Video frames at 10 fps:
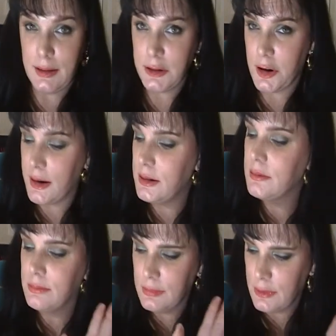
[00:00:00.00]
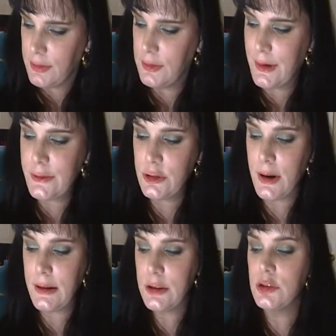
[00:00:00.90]
It's great. If you've never
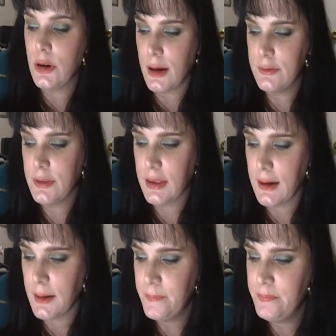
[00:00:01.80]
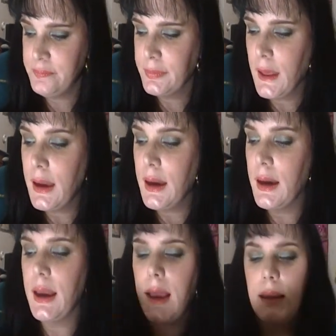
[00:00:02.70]
tried it, try it for that.
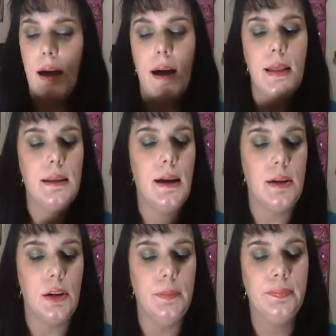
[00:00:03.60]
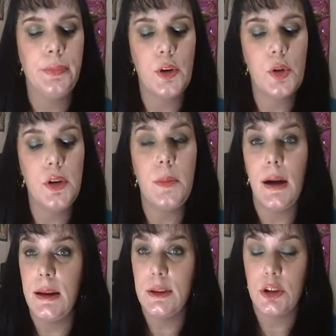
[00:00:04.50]
And eyeliner. Their cream
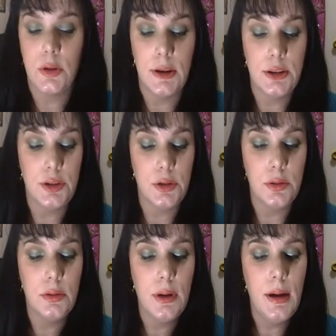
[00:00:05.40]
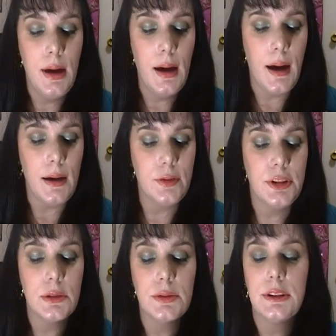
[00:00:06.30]
eyeliner's great too. I
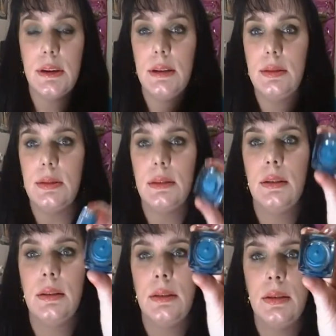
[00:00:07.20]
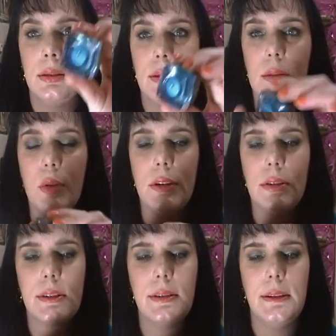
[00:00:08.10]
have Teal Tease. This is what it
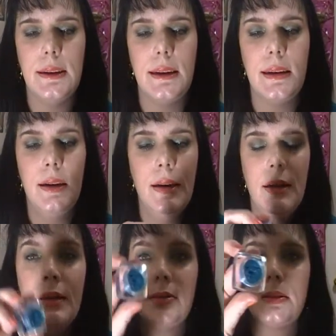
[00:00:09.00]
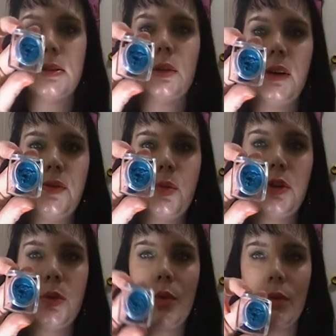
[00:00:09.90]
looks like. This is great for
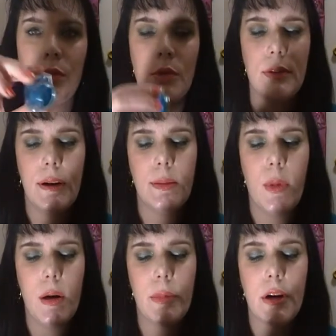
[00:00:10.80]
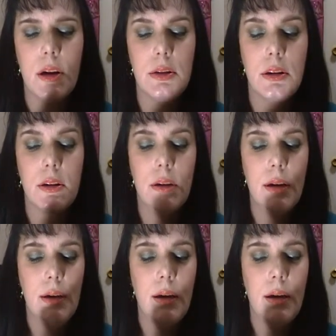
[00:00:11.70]
when you want a real nice pop of color.